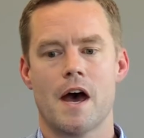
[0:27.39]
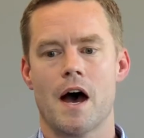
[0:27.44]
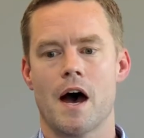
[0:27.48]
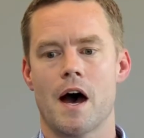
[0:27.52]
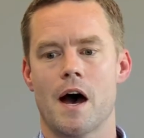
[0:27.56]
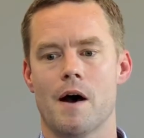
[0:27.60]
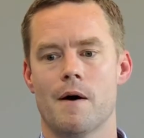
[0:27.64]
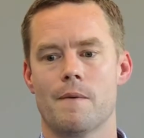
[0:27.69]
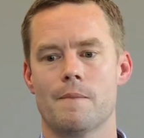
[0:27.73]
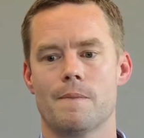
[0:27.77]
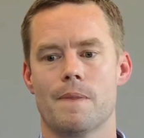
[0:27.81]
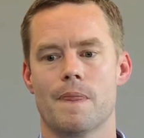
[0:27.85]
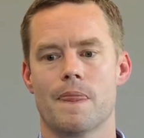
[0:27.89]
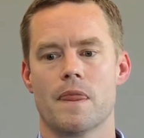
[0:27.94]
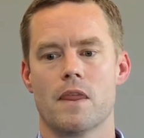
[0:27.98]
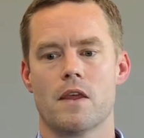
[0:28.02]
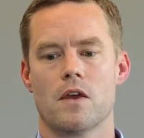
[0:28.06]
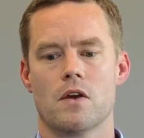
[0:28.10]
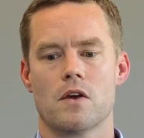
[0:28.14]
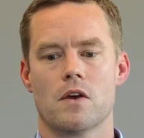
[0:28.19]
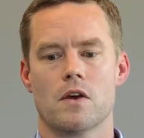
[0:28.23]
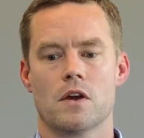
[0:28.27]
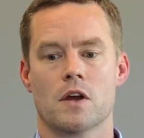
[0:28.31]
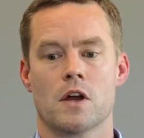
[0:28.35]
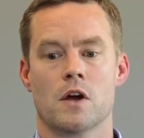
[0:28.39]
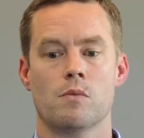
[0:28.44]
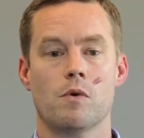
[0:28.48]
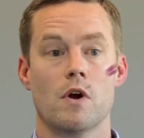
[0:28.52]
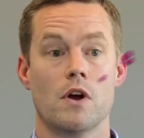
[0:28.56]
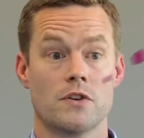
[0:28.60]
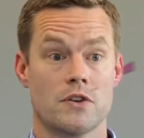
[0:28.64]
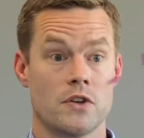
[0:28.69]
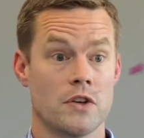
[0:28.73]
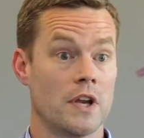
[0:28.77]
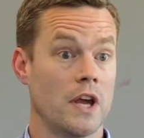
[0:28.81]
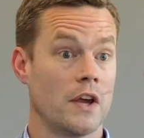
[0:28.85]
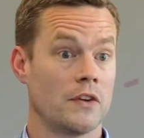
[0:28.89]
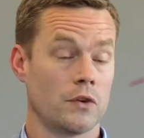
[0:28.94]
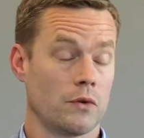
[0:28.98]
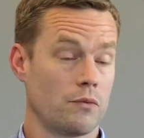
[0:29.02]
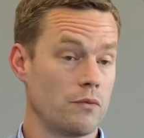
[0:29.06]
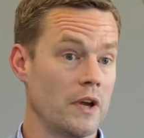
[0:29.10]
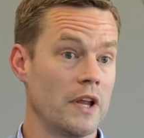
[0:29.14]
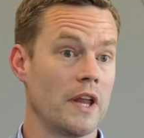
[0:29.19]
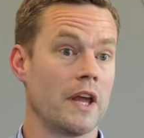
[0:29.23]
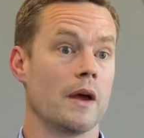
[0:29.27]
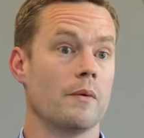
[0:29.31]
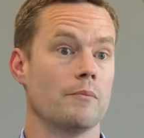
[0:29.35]
Um, coercion is a
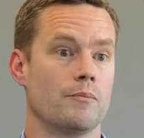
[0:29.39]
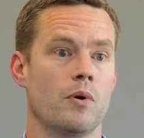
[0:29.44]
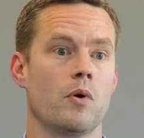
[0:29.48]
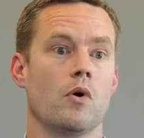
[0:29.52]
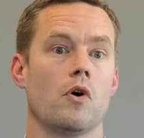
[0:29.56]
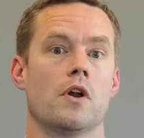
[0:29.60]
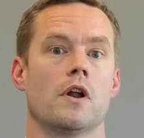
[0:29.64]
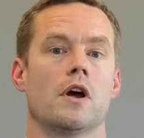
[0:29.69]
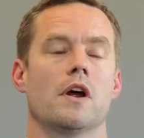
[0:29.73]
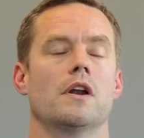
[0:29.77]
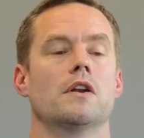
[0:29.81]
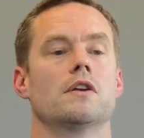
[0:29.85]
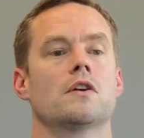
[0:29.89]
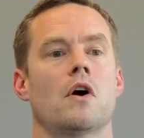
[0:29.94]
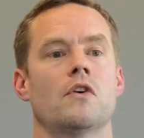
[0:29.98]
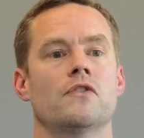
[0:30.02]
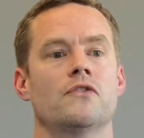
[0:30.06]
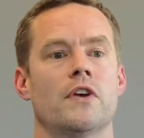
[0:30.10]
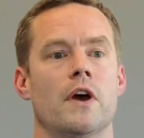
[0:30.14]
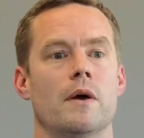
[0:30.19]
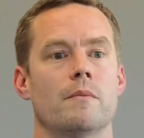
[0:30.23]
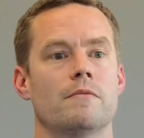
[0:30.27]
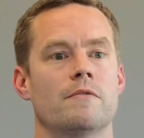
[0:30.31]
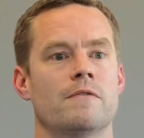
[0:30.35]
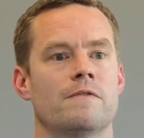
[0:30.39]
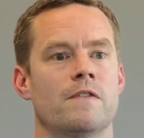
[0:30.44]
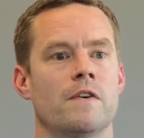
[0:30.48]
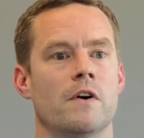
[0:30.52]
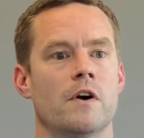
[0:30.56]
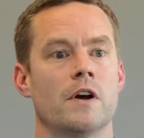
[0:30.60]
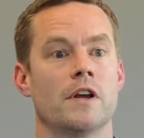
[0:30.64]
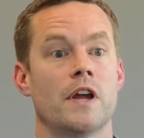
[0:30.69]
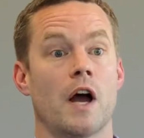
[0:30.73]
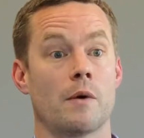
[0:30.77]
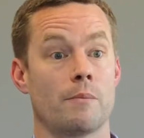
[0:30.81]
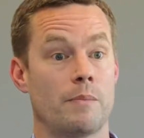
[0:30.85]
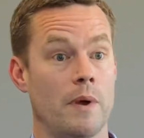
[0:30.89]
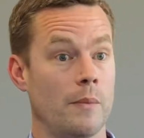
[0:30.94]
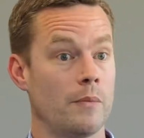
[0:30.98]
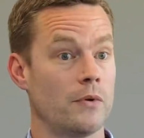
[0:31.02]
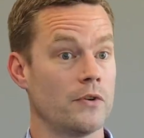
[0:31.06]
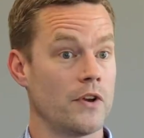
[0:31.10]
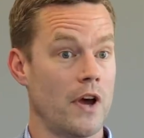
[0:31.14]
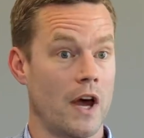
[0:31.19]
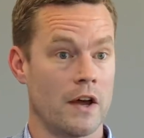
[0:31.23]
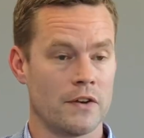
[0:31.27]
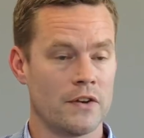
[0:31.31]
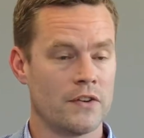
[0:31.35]
really important concept for young
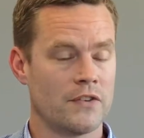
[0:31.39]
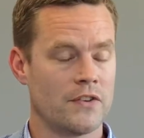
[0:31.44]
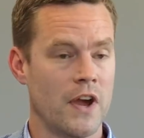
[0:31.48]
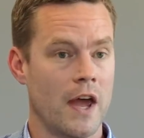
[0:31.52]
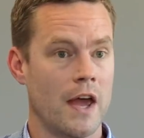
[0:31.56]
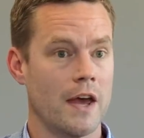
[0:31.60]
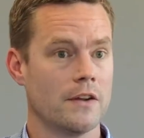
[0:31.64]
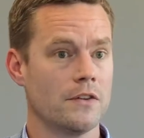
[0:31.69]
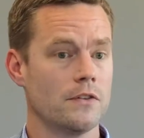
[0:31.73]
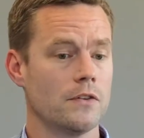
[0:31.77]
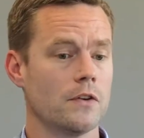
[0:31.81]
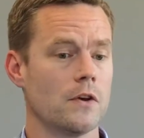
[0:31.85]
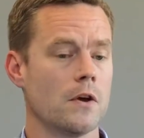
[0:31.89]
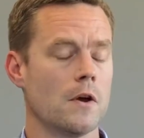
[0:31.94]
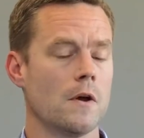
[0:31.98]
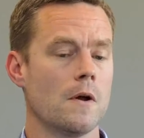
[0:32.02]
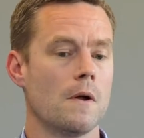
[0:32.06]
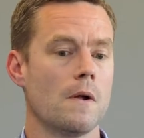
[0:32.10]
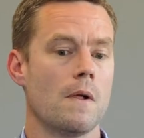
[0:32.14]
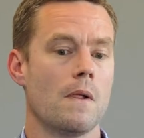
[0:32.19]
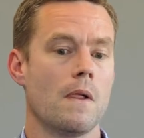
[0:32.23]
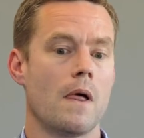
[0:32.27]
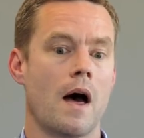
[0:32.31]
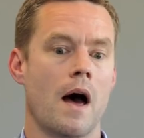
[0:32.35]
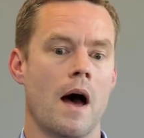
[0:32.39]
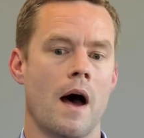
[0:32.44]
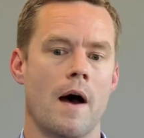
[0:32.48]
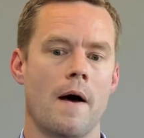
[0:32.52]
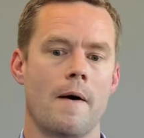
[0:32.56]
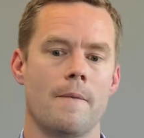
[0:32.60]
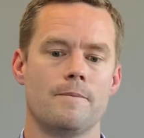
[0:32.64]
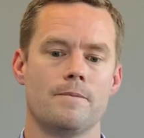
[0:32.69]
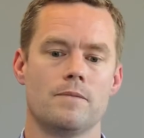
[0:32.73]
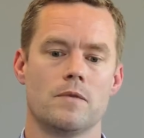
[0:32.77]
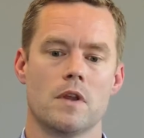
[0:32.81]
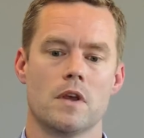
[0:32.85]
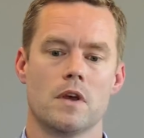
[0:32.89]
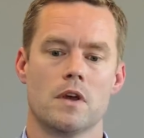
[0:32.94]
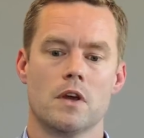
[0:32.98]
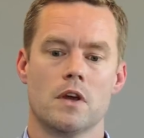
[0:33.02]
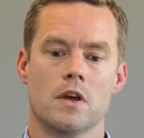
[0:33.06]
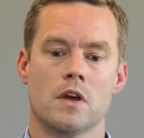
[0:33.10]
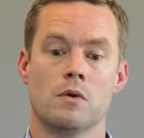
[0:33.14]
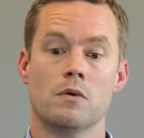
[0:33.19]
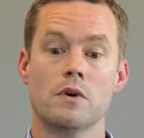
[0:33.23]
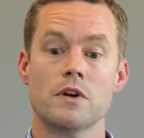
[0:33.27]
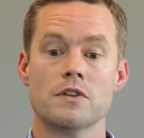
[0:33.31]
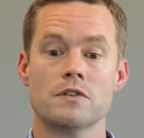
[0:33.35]
people to understand. Um,
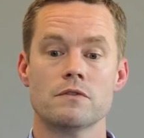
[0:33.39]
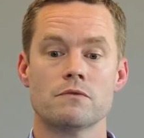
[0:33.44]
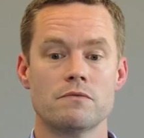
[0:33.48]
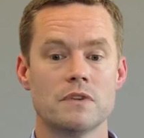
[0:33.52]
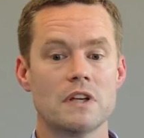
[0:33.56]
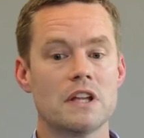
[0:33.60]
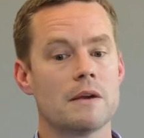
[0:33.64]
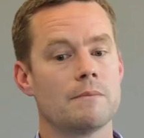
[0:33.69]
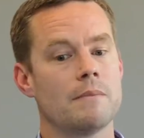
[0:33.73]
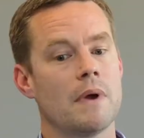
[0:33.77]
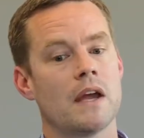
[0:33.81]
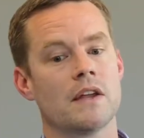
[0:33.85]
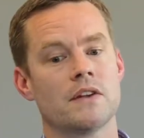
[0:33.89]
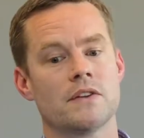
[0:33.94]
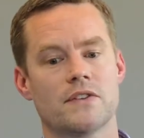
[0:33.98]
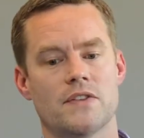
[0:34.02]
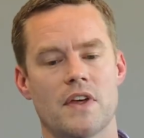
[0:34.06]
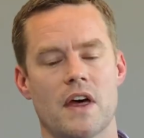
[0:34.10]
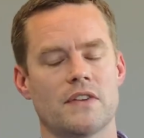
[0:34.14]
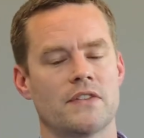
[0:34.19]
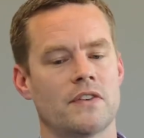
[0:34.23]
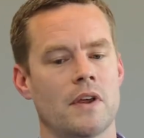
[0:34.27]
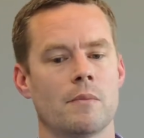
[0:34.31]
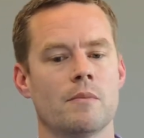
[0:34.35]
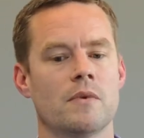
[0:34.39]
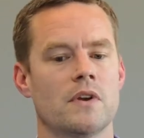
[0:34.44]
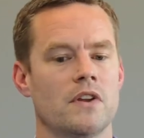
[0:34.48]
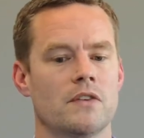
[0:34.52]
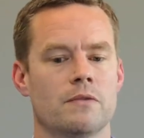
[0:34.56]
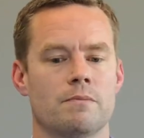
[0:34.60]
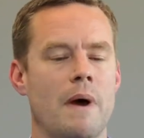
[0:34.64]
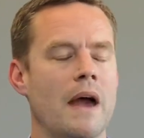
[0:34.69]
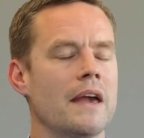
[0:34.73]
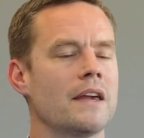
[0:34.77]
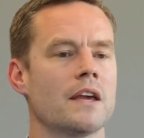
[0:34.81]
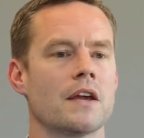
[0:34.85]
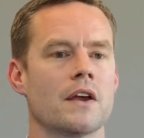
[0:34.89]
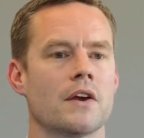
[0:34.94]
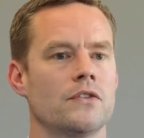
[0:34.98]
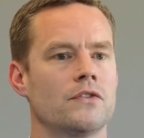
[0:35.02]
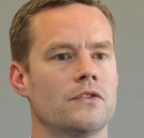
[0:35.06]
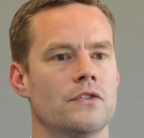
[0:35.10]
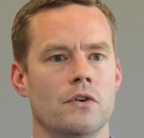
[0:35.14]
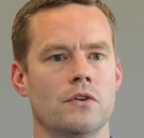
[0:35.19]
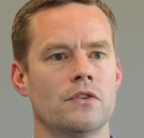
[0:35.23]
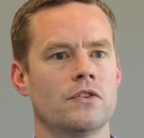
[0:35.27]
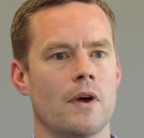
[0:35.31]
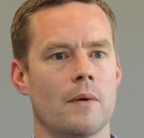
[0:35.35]
coercion really means that someone is making
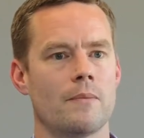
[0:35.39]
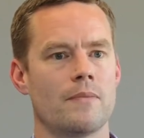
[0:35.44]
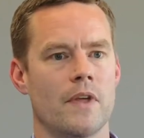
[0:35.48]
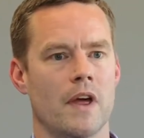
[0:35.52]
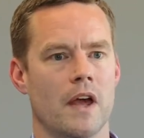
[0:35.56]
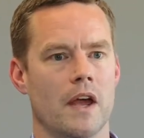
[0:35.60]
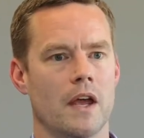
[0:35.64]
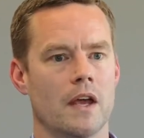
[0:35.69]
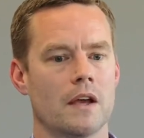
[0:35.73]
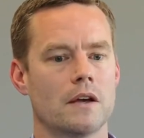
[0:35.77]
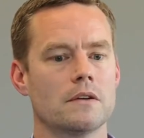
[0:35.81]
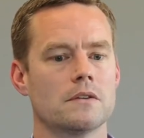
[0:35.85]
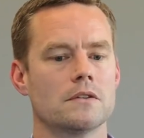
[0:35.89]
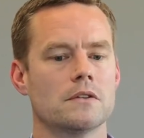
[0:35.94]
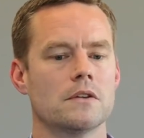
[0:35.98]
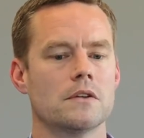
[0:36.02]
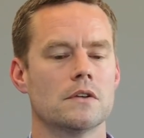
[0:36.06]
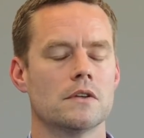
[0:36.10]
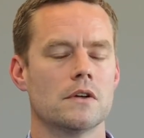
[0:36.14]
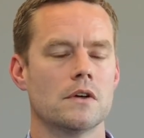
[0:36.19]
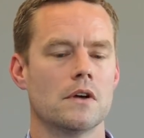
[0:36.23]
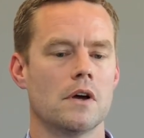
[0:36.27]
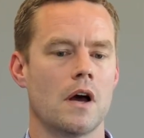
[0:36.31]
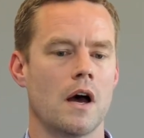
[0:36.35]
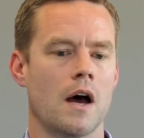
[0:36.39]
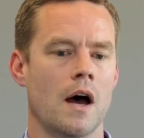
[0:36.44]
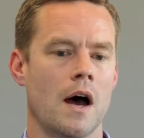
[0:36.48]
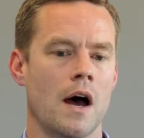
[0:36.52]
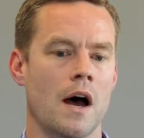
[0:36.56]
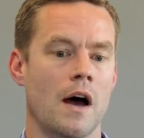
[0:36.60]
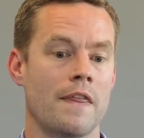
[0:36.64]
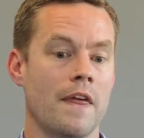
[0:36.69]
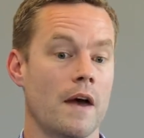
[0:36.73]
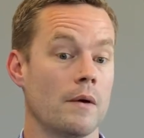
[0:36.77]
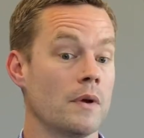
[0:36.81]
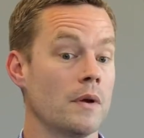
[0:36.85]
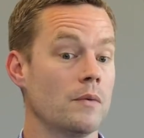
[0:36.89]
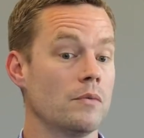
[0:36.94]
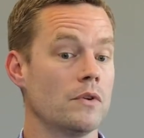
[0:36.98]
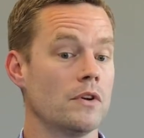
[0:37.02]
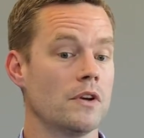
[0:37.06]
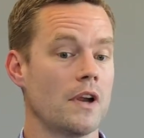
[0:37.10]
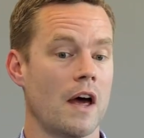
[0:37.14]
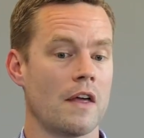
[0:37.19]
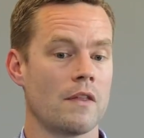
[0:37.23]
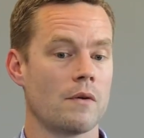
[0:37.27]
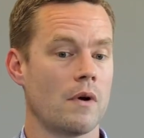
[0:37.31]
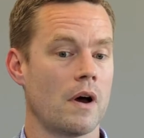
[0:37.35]
us do something uh, that we
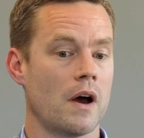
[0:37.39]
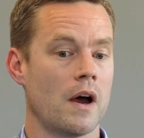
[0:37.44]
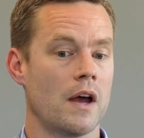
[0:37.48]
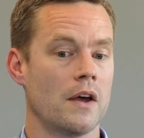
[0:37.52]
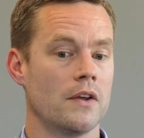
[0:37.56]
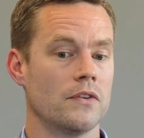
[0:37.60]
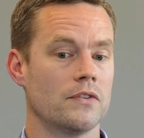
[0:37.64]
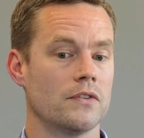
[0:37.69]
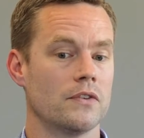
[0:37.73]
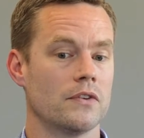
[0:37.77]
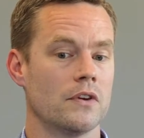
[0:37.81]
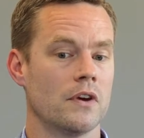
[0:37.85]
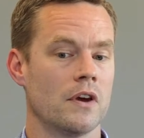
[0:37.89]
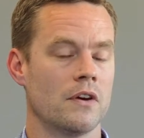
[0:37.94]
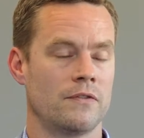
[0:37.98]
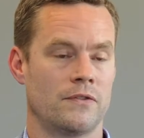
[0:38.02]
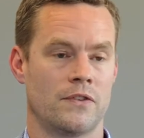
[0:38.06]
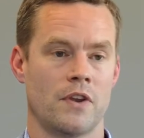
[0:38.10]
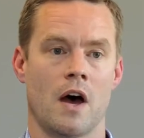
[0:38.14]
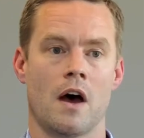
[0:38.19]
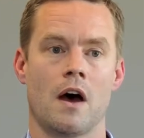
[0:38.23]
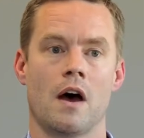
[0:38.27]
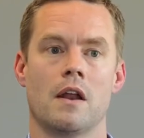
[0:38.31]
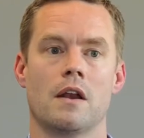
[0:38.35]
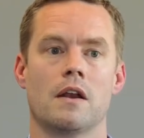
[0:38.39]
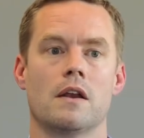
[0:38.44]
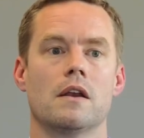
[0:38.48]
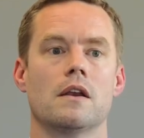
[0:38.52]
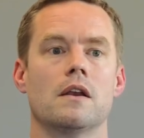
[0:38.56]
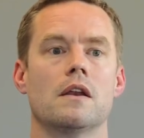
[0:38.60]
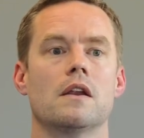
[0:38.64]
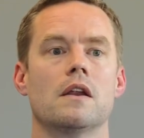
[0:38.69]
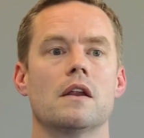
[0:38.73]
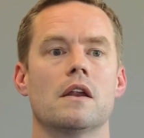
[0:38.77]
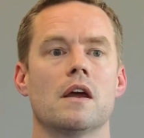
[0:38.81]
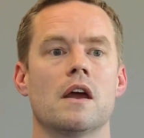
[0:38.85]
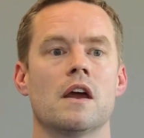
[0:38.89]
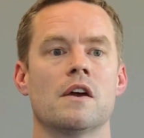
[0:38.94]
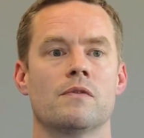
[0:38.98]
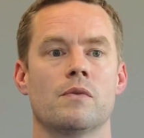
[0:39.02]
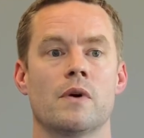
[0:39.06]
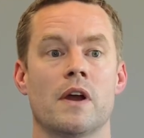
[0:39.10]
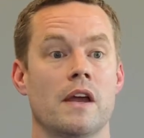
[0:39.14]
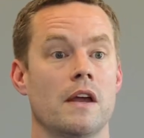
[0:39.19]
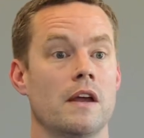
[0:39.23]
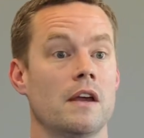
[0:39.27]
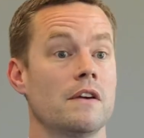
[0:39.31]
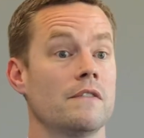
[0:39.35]
wouldn't otherwise have done if
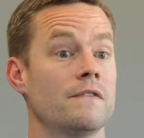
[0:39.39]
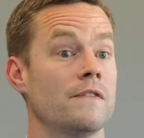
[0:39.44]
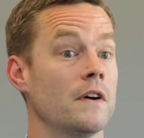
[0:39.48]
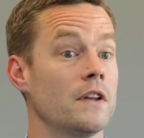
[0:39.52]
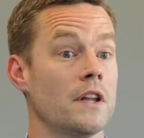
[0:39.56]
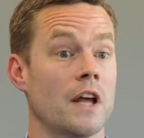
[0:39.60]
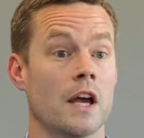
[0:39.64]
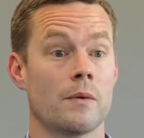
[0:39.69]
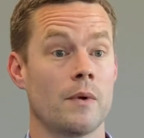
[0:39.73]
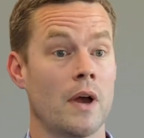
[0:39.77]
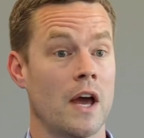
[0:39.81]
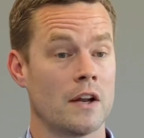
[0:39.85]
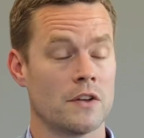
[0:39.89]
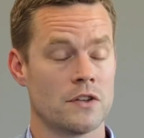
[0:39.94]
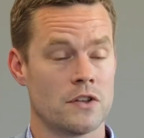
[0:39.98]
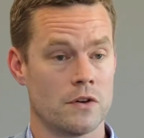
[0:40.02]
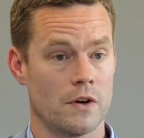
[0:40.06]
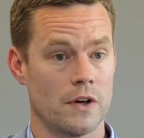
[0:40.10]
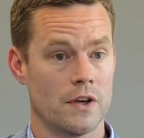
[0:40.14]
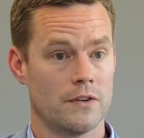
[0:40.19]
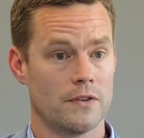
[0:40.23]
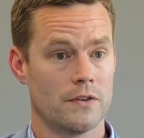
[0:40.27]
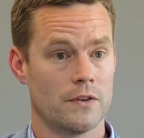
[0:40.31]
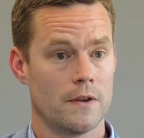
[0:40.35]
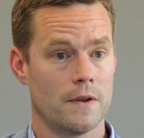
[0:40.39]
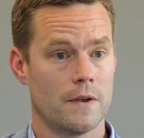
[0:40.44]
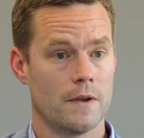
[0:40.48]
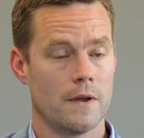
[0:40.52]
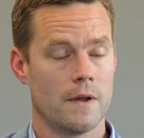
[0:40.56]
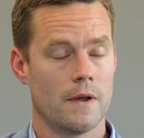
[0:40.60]
we felt like we had a choice.